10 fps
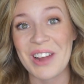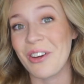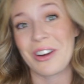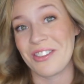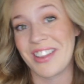we
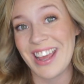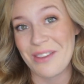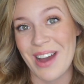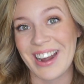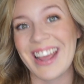don't have to think
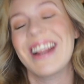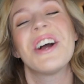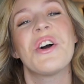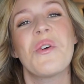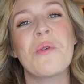about it.
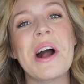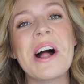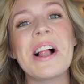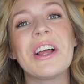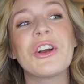
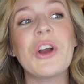Well,